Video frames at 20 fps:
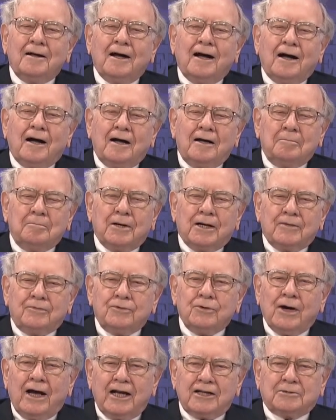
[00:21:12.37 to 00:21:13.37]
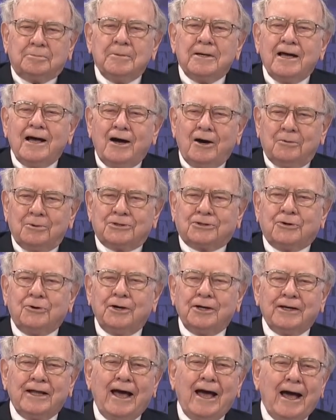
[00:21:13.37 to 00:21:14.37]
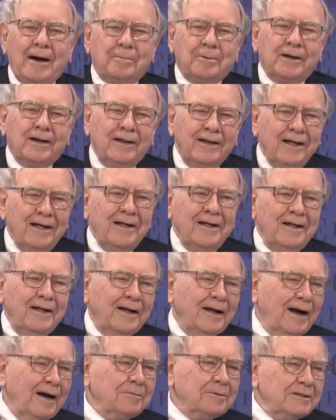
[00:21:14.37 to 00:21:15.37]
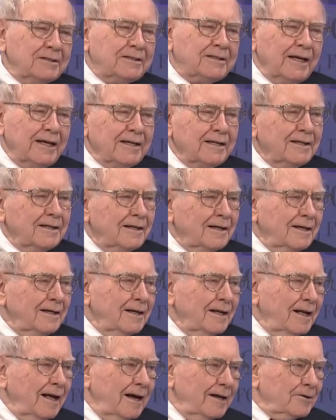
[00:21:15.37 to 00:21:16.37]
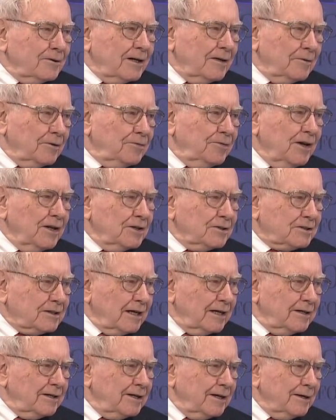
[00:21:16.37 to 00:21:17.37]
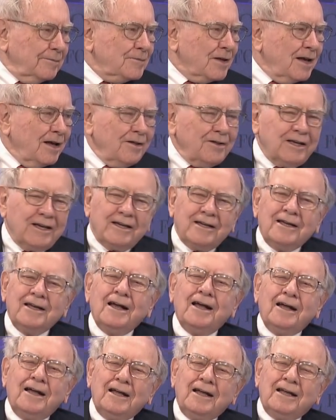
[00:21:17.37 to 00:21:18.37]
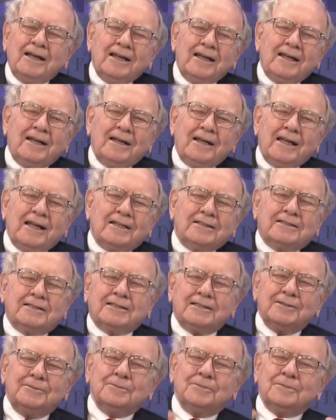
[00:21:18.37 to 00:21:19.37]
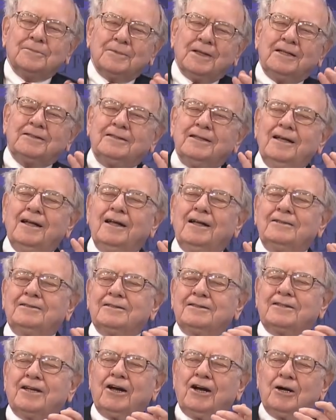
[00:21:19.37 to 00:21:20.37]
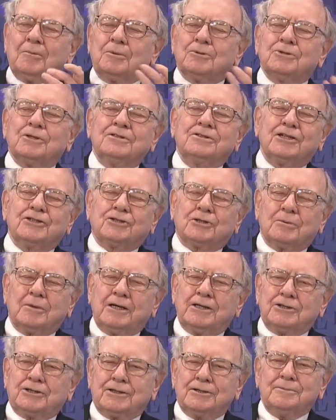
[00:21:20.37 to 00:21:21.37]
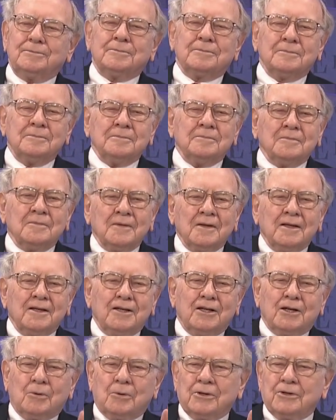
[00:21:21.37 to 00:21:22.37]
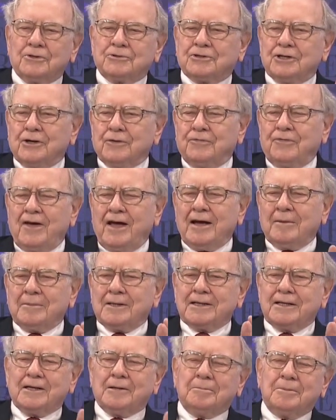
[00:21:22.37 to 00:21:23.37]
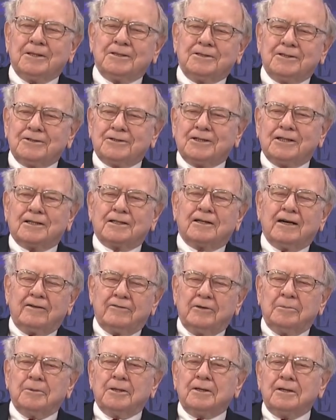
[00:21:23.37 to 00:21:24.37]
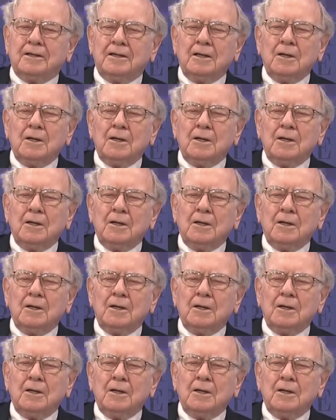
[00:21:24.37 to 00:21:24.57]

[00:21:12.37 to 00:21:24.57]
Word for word: uh, but if you asked me how it was going to happen, I would say uh, I don't have the faintest idea. The, It's, it's, it's a terrible situation, you know, whether it's in a family, in a business, in a government,